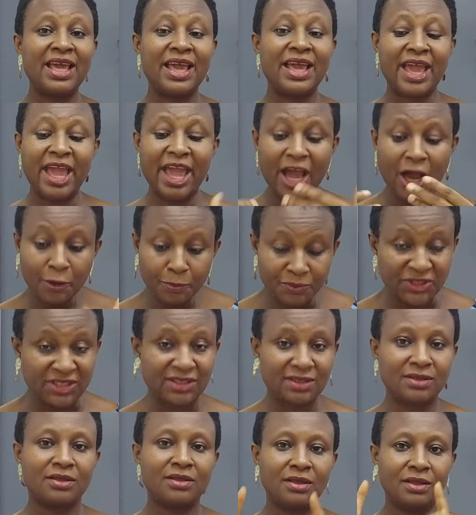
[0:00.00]
helps
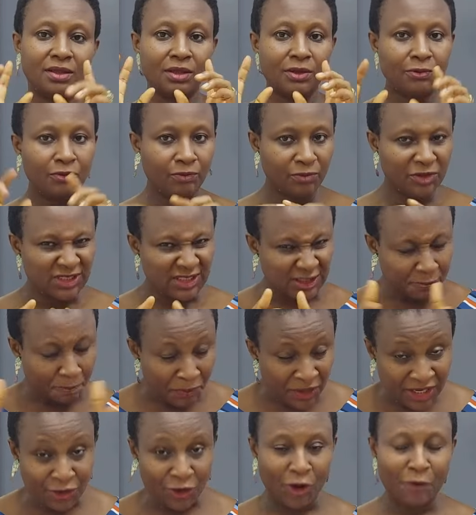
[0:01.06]

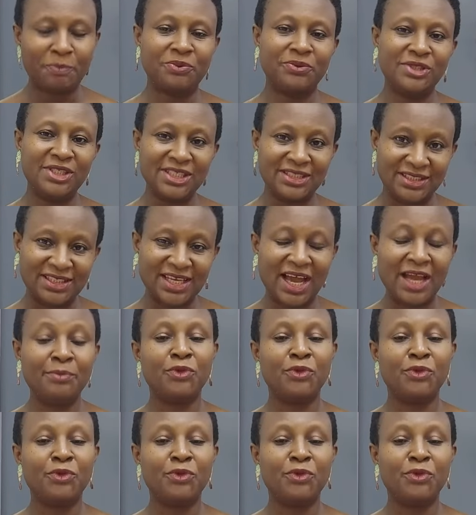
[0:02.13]
speed up the time.